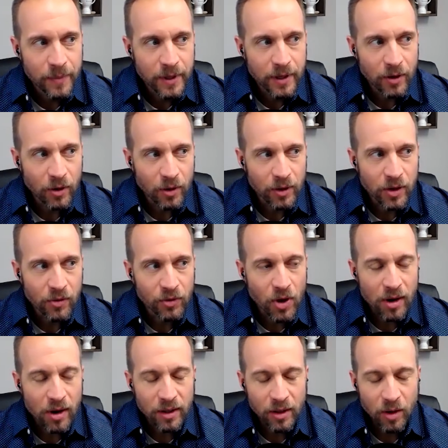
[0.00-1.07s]
you've
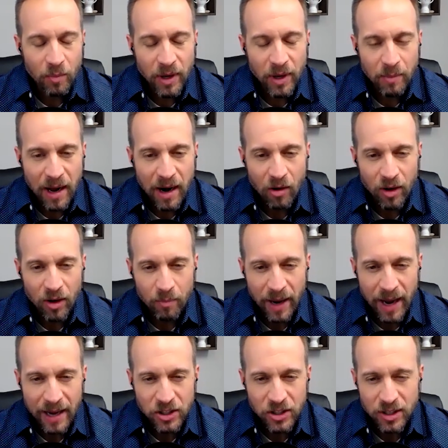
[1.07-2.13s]
talked a little bit about how
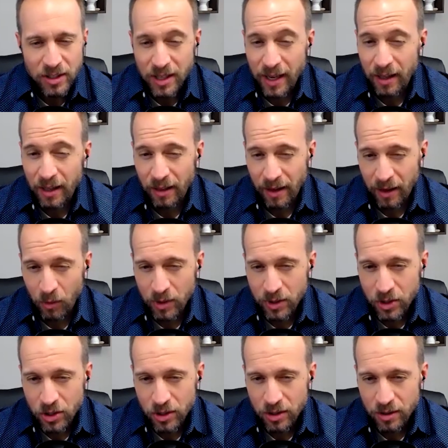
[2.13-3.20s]
compassion is like a
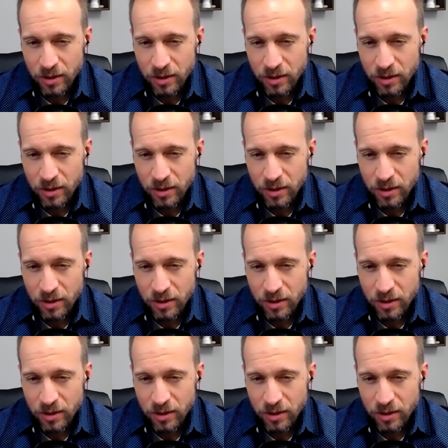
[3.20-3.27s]
language,